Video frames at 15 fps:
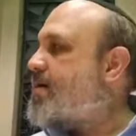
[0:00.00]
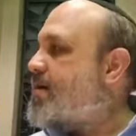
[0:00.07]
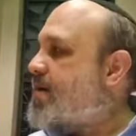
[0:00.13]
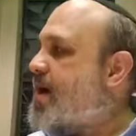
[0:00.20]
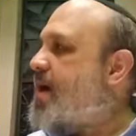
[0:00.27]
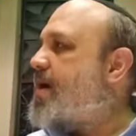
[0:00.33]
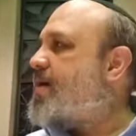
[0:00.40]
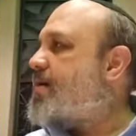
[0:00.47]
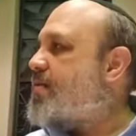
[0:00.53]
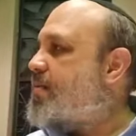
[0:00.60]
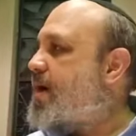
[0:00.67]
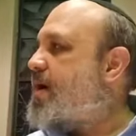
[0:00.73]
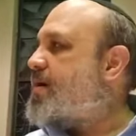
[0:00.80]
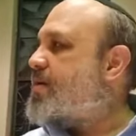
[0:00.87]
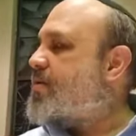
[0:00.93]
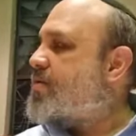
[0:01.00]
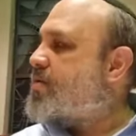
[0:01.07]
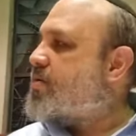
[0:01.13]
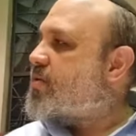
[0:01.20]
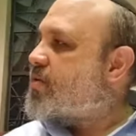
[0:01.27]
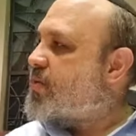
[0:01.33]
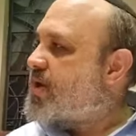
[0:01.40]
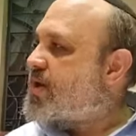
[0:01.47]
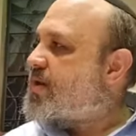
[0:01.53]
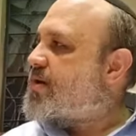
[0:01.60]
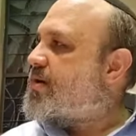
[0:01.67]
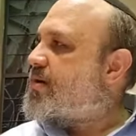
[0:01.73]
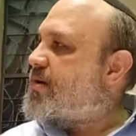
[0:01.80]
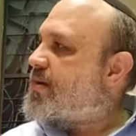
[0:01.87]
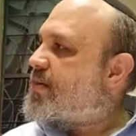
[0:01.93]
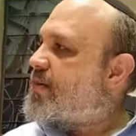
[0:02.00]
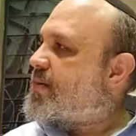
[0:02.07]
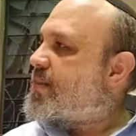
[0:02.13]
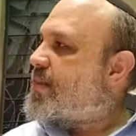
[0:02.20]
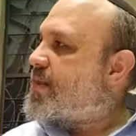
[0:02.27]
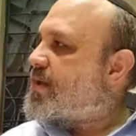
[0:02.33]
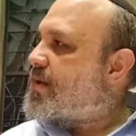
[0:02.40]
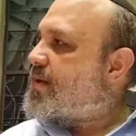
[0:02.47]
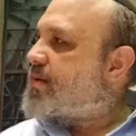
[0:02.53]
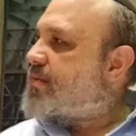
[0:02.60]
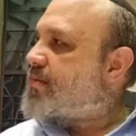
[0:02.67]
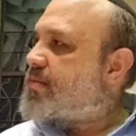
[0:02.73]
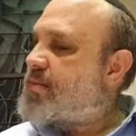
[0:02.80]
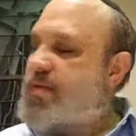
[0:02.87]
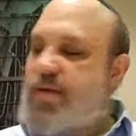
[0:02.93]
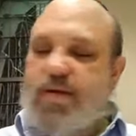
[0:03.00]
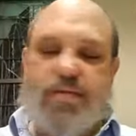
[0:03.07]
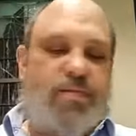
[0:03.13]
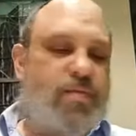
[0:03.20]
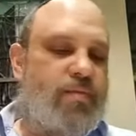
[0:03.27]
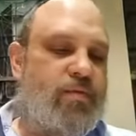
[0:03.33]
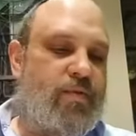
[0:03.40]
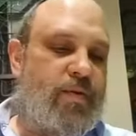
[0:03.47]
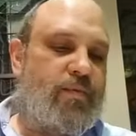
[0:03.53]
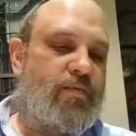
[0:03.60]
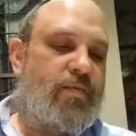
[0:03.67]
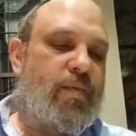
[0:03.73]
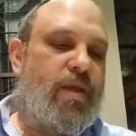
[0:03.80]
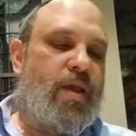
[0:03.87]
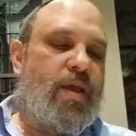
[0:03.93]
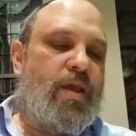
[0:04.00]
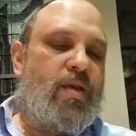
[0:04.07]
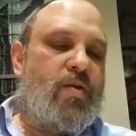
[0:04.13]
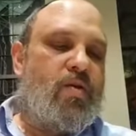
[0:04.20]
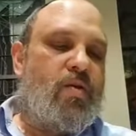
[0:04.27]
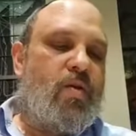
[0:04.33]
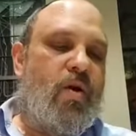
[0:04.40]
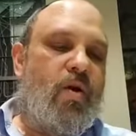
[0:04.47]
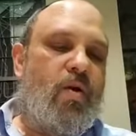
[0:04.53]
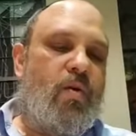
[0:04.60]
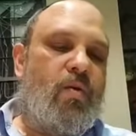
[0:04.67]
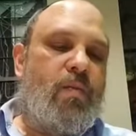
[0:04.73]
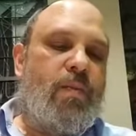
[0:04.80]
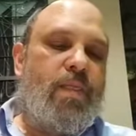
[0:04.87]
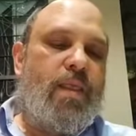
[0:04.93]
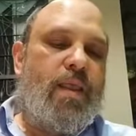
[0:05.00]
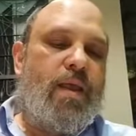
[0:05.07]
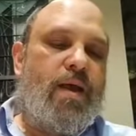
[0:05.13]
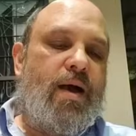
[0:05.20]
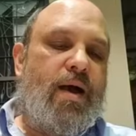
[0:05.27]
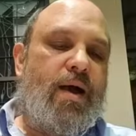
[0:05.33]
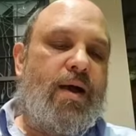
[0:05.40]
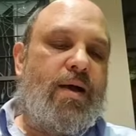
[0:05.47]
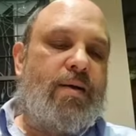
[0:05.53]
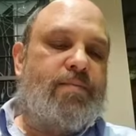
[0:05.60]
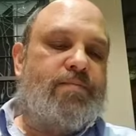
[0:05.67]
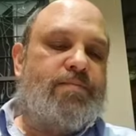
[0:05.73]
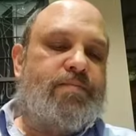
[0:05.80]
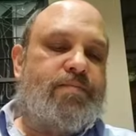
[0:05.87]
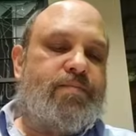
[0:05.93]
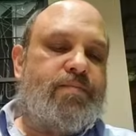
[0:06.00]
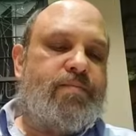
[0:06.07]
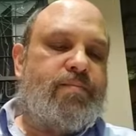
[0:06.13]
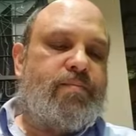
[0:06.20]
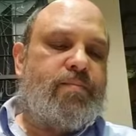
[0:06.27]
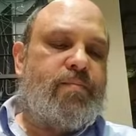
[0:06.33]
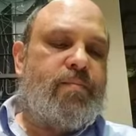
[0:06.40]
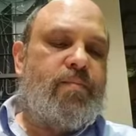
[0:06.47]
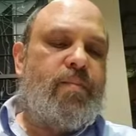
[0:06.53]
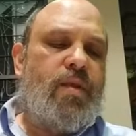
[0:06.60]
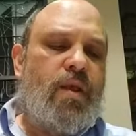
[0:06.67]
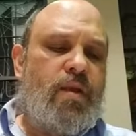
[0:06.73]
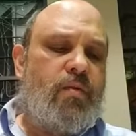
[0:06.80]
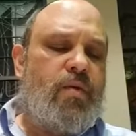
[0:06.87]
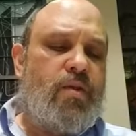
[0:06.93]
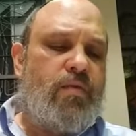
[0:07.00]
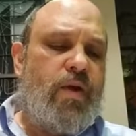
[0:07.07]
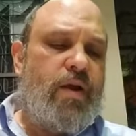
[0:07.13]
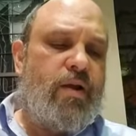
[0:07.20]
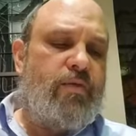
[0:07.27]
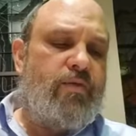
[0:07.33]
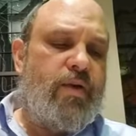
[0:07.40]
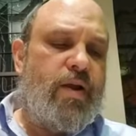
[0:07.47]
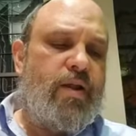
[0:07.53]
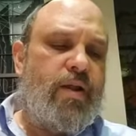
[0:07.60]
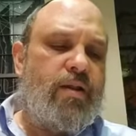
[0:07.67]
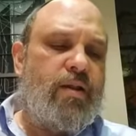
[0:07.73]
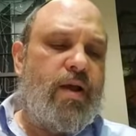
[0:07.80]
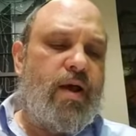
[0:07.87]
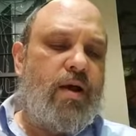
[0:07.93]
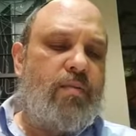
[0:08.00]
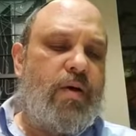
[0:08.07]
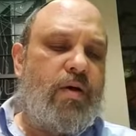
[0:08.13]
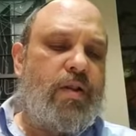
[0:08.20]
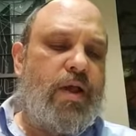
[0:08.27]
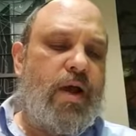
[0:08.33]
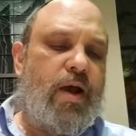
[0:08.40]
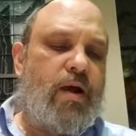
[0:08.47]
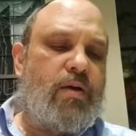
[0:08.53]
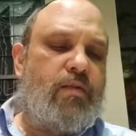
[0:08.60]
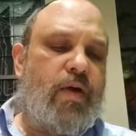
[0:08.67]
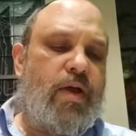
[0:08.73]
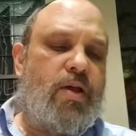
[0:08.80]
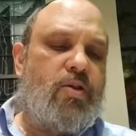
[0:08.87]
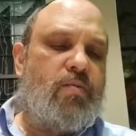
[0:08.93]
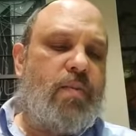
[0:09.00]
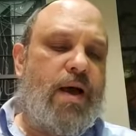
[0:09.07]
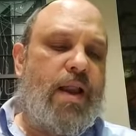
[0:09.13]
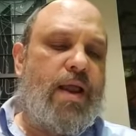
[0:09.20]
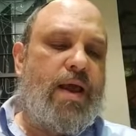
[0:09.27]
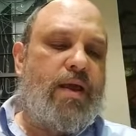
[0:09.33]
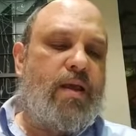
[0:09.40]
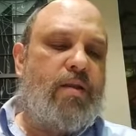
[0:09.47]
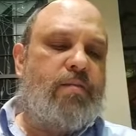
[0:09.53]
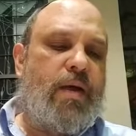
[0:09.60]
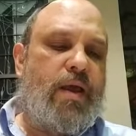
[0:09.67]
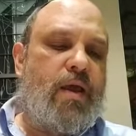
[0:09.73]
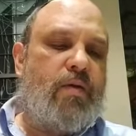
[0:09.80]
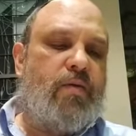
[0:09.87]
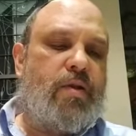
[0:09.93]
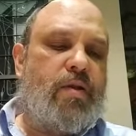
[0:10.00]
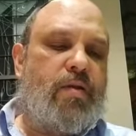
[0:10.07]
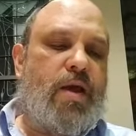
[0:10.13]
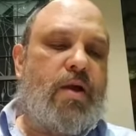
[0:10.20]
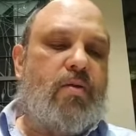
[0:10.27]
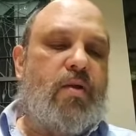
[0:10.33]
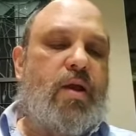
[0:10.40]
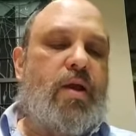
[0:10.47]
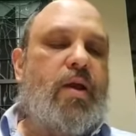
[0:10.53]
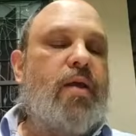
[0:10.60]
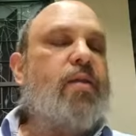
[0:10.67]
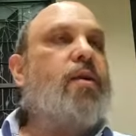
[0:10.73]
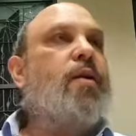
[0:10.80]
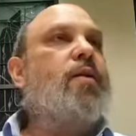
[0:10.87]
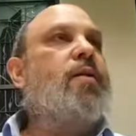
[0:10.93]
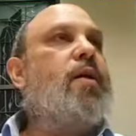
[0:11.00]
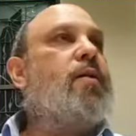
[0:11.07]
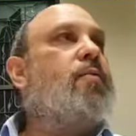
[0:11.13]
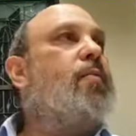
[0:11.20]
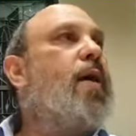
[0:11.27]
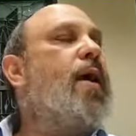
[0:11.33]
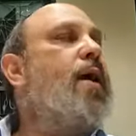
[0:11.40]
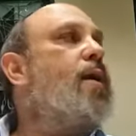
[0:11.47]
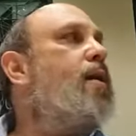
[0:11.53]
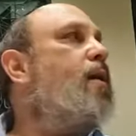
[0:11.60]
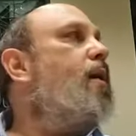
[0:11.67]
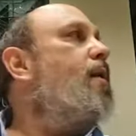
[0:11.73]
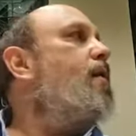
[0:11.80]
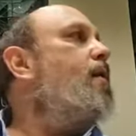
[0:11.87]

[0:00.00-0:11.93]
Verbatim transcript: Yach is Mach is also weak. Uh-huh. Um, from so. Um, he was very afraid the, about the ark. Va'ish ba le'agid ba'ir v'tizak And that man,